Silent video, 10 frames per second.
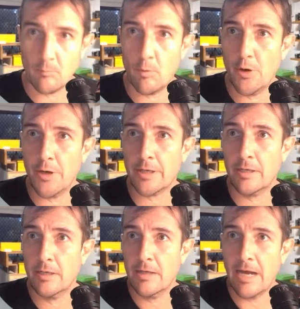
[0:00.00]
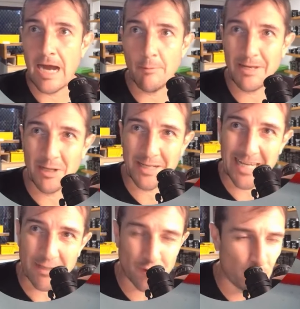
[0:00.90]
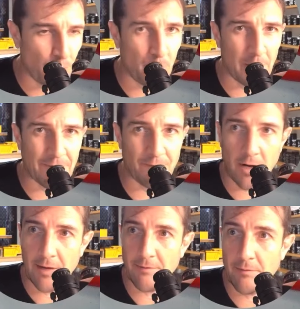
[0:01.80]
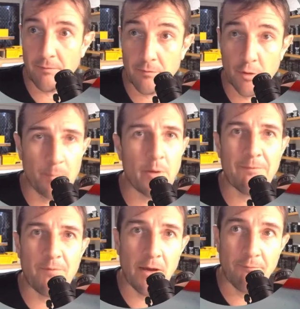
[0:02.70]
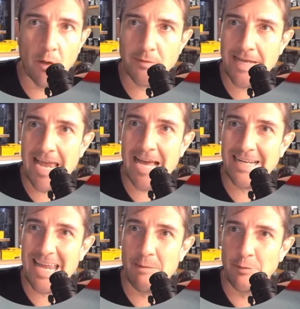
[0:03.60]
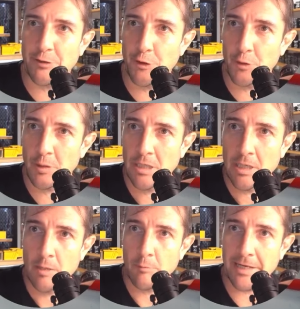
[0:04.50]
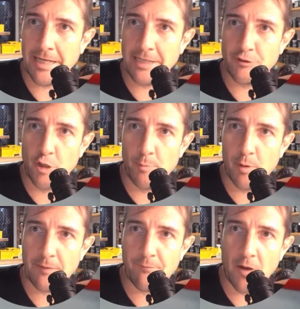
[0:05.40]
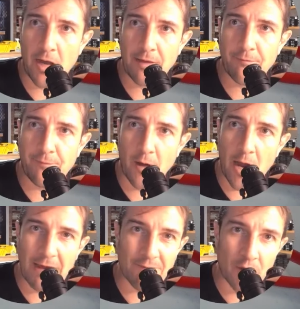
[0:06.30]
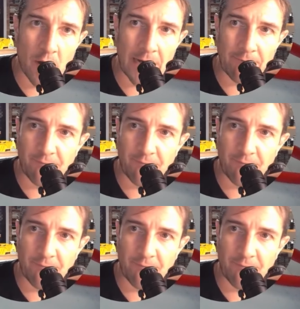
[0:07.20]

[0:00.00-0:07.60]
work? Are we going to get 2.5 volts out? And we do. We're getting 2.559